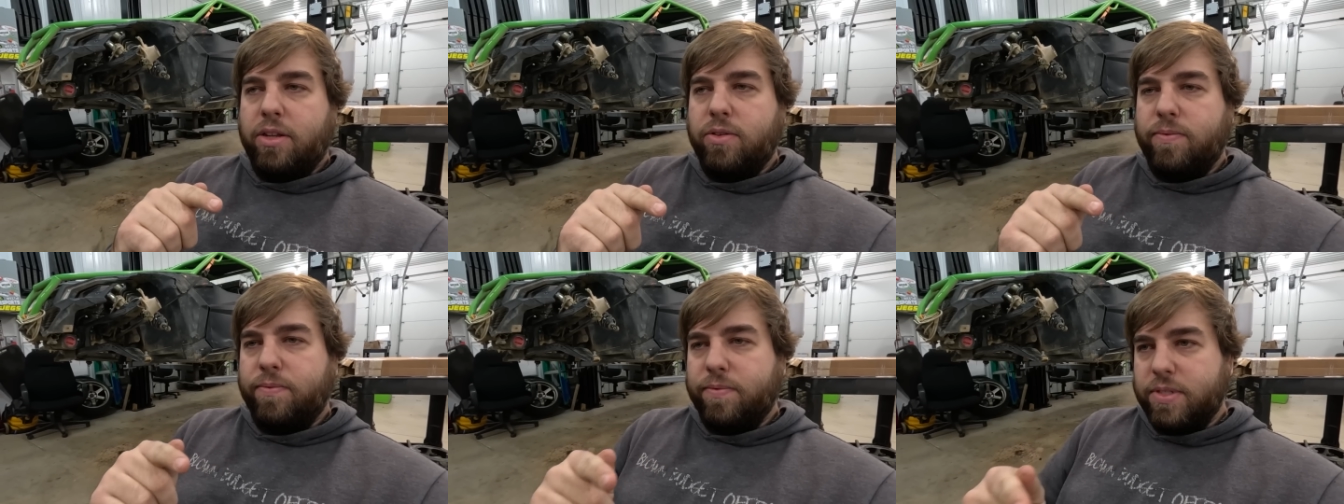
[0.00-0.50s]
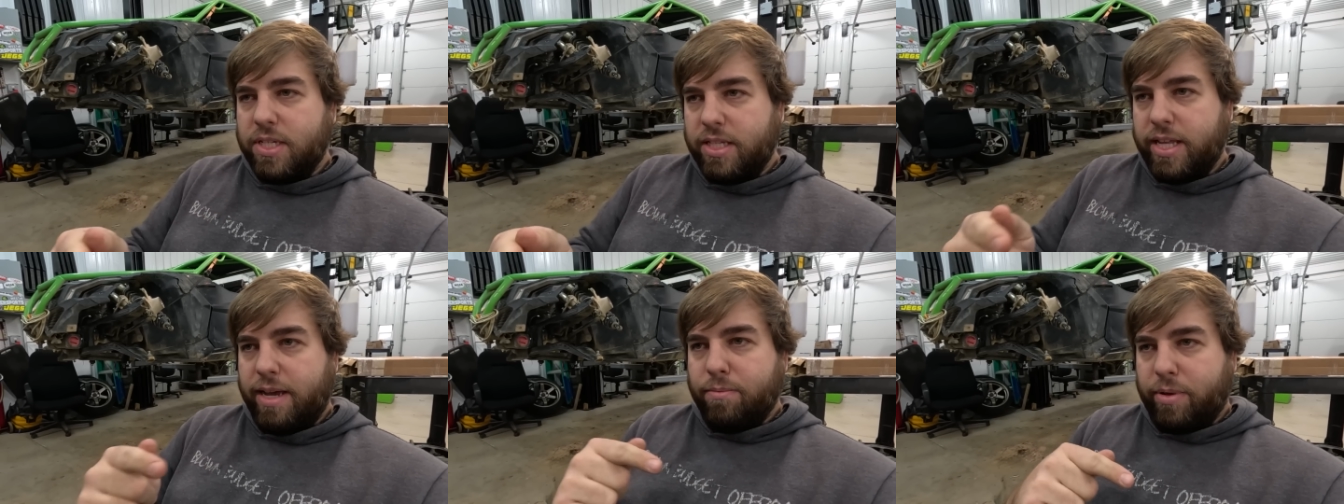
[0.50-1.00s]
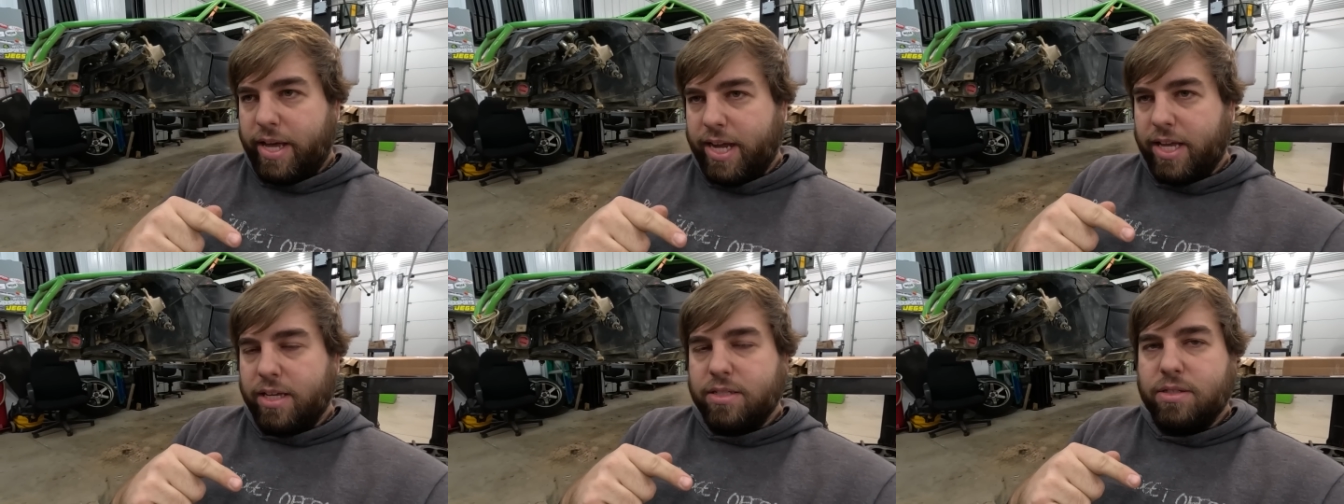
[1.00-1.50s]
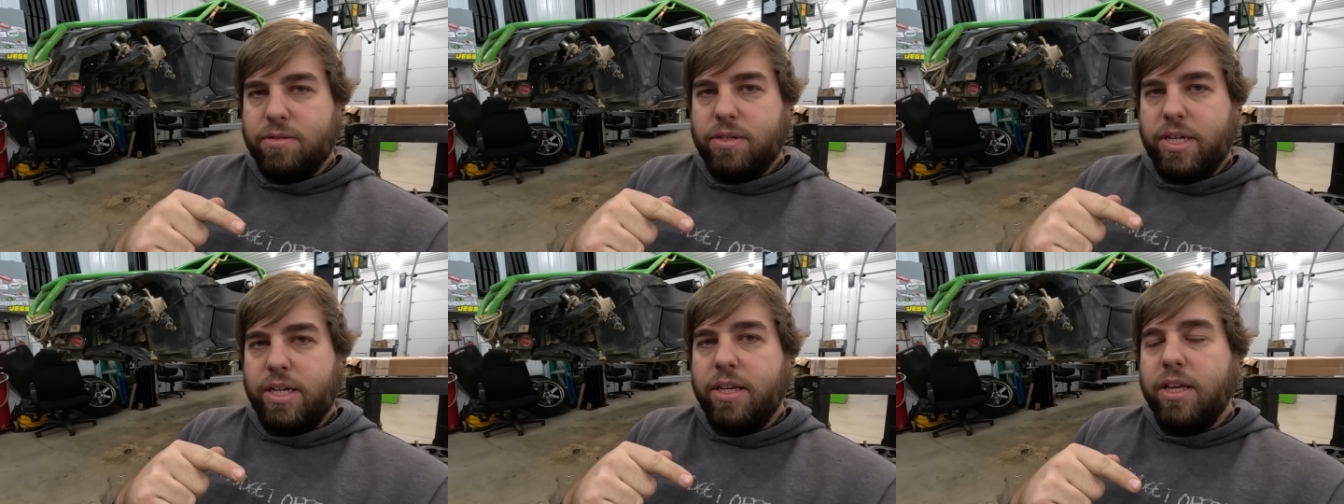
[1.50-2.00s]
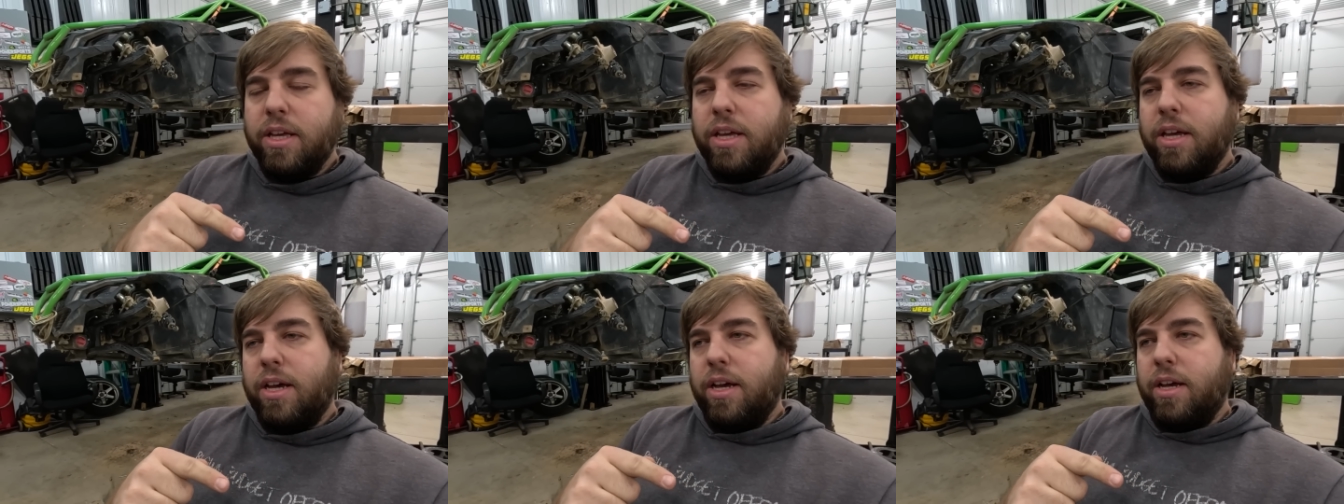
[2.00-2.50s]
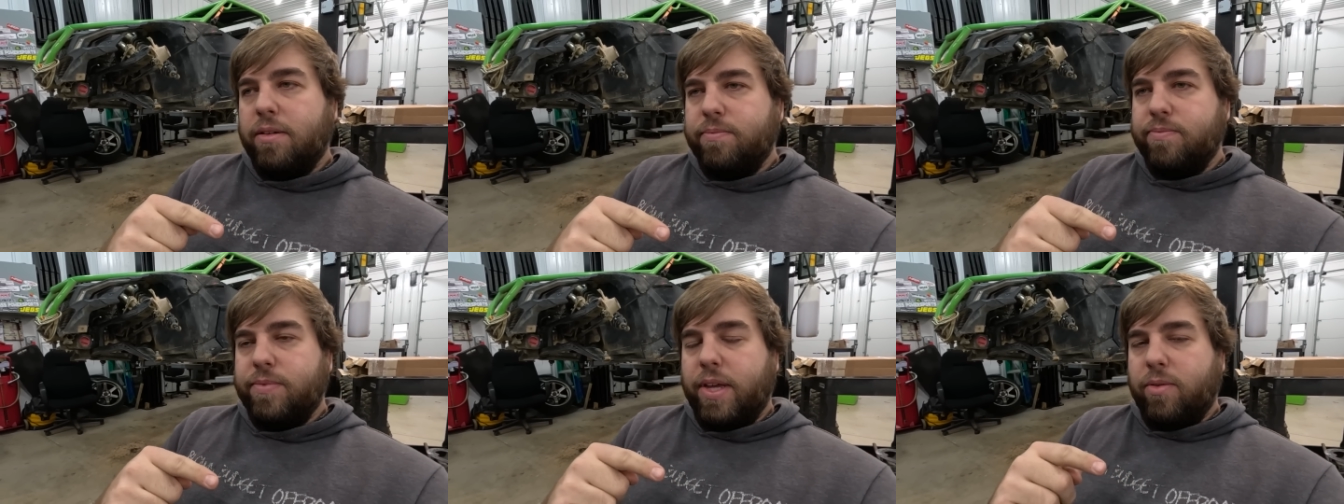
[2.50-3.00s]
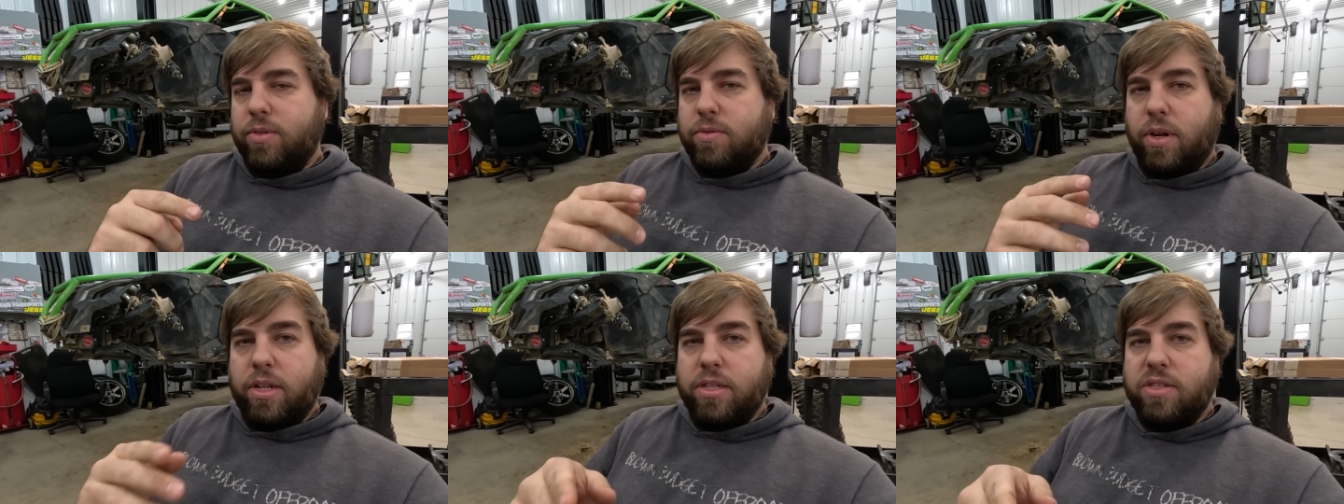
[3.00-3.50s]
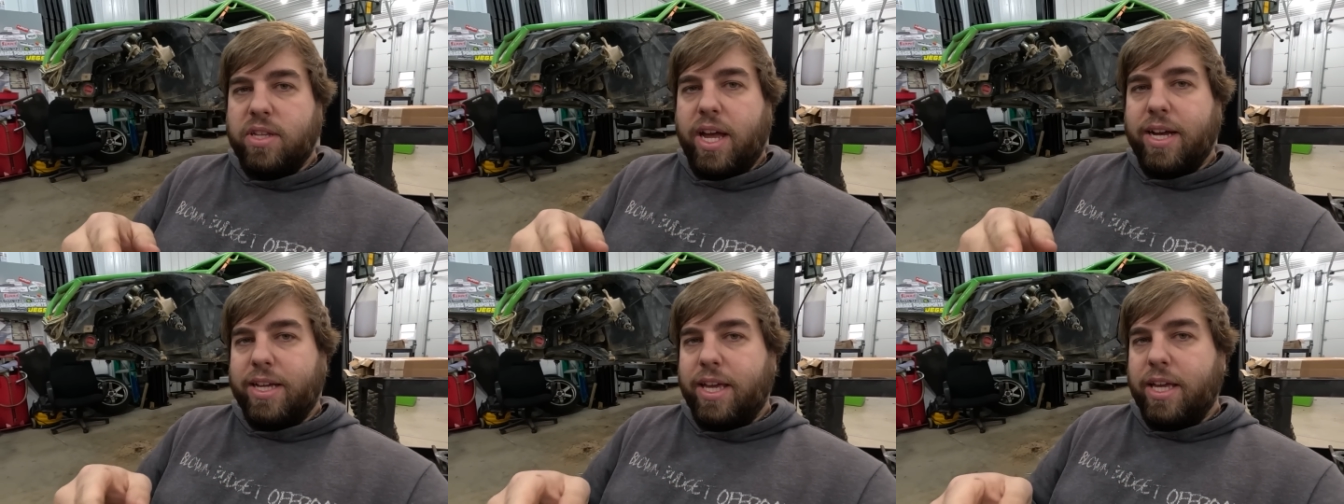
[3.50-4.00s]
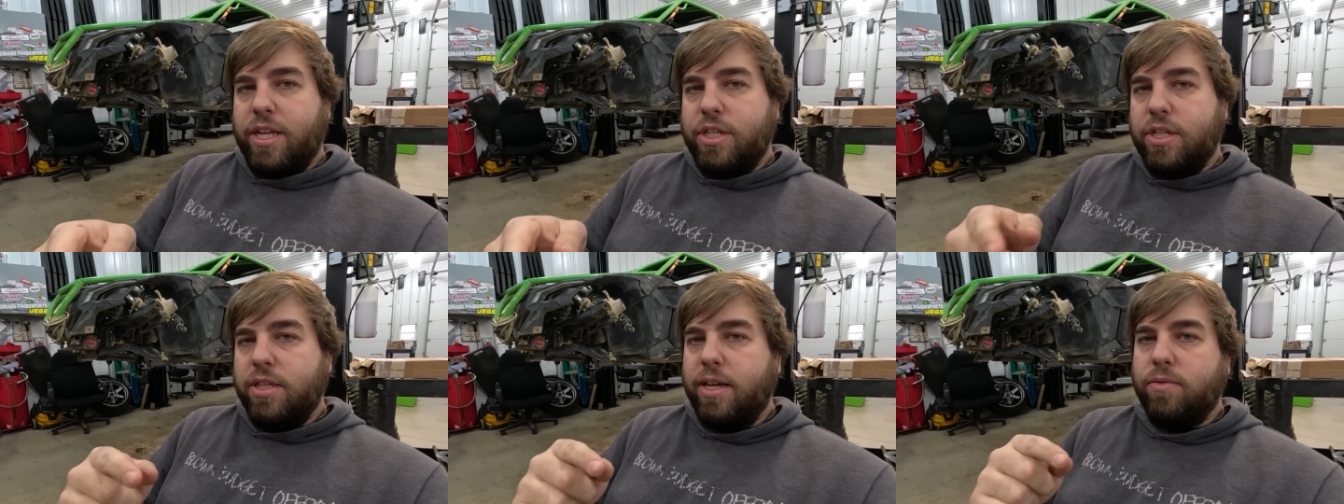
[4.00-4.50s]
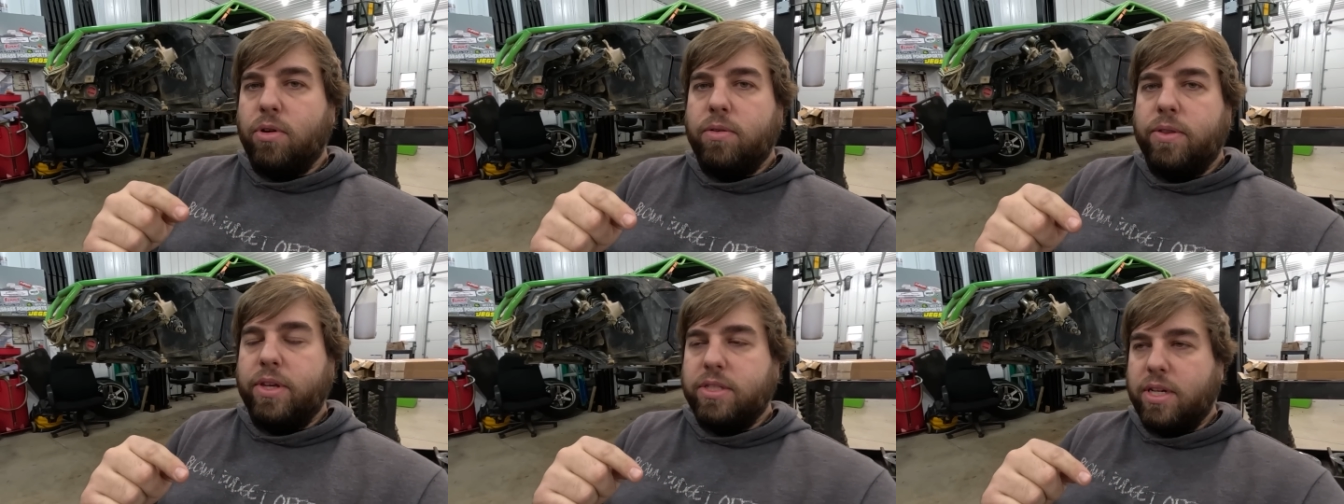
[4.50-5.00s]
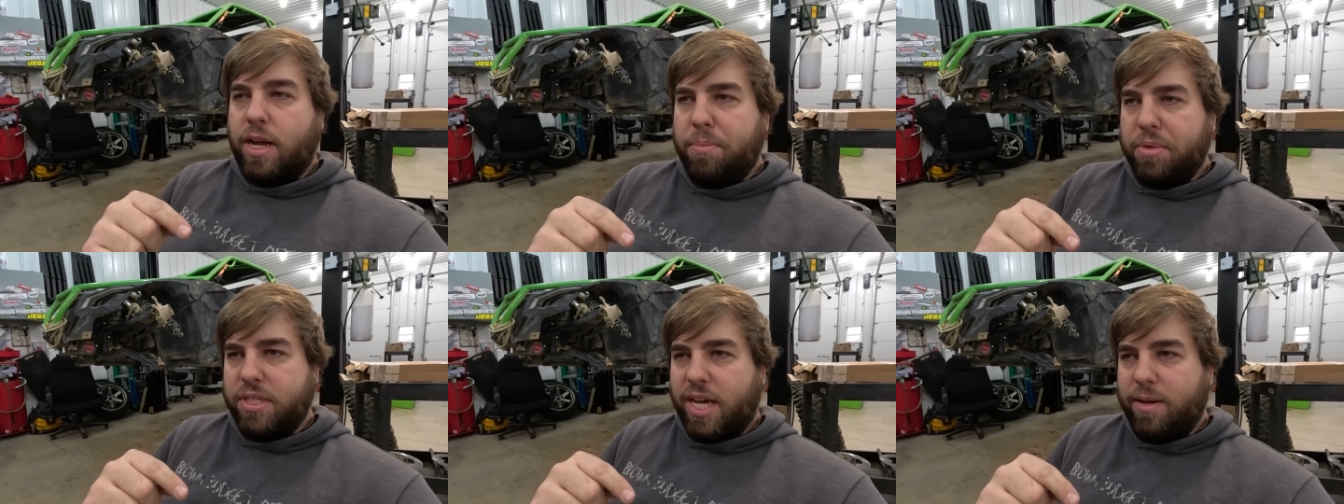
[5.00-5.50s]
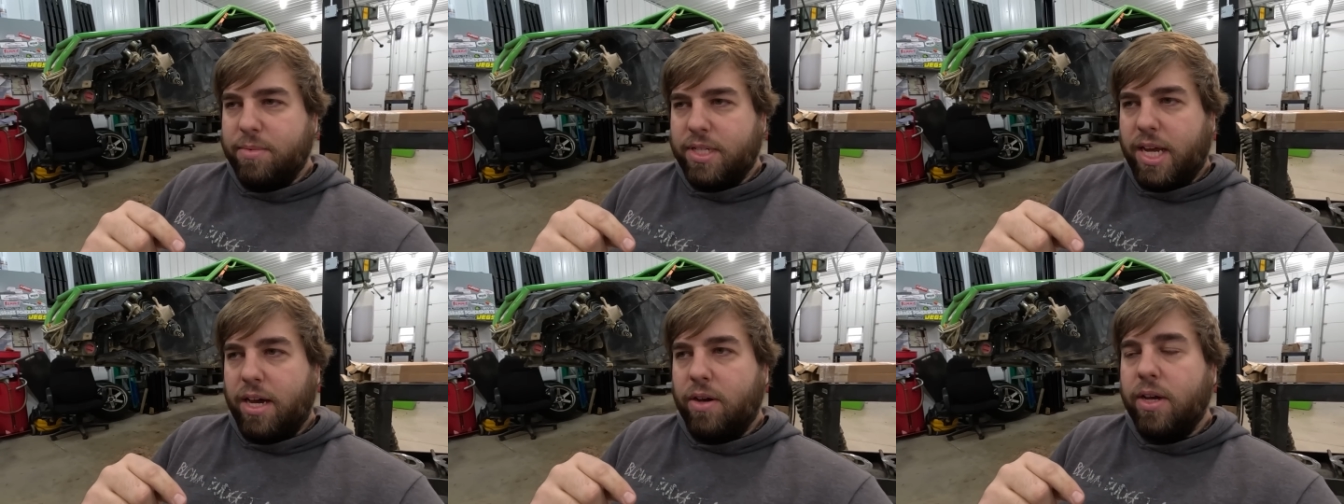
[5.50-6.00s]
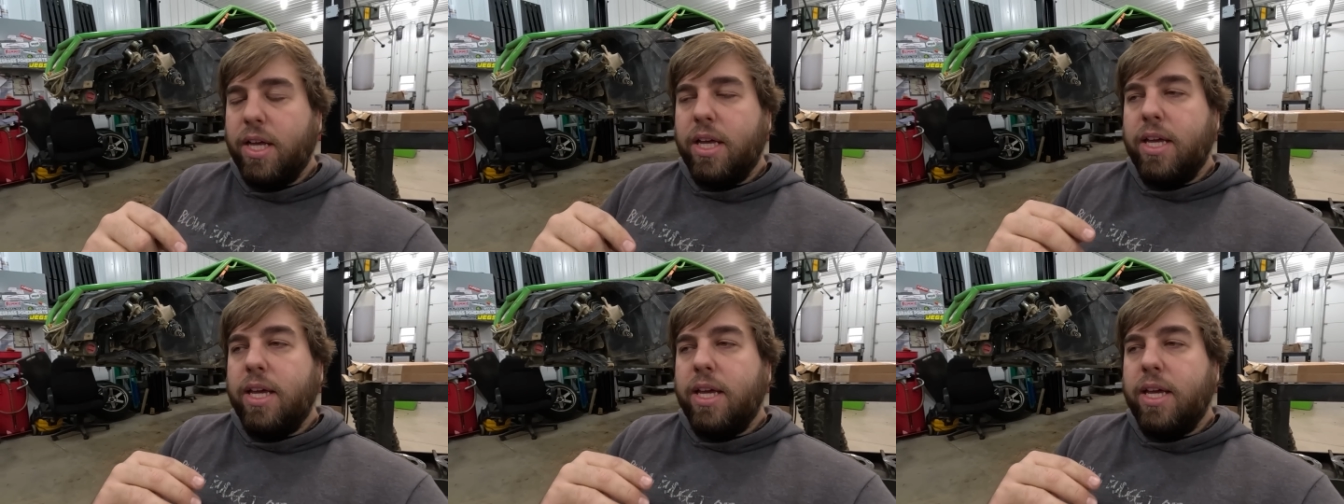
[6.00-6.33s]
You've seen that black X3 um, that was running a stock cage that rode with us a couple times now.